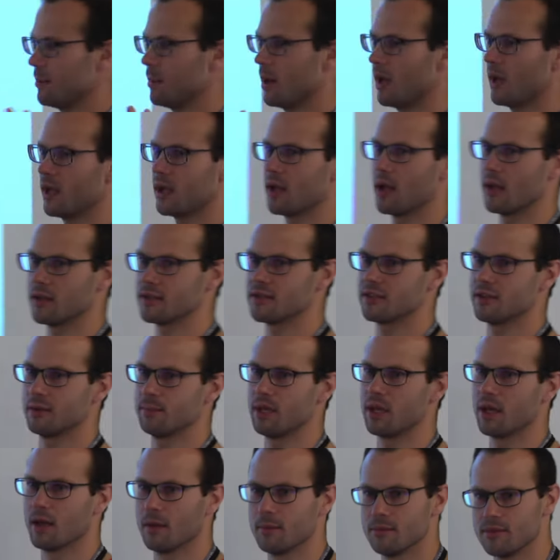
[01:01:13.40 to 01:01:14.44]
by a constant
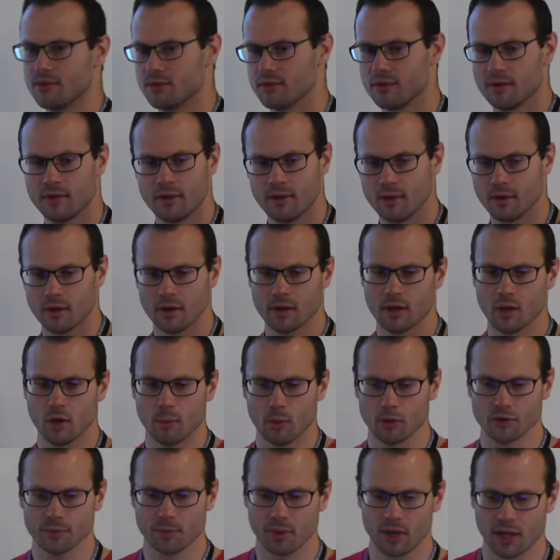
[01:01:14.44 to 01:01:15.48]
becomes you know,
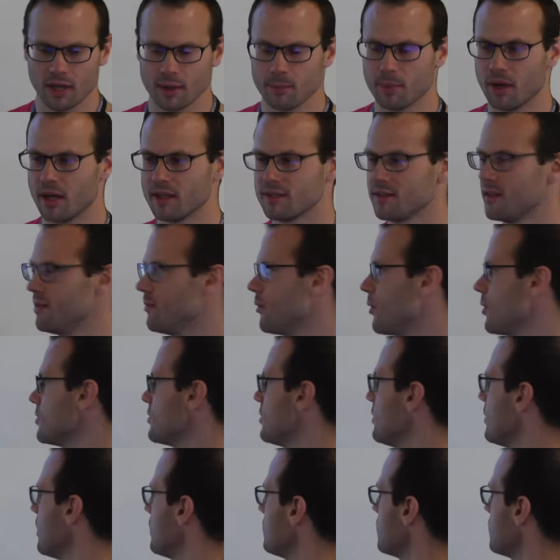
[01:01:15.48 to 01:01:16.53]
multiplying by its inverse and things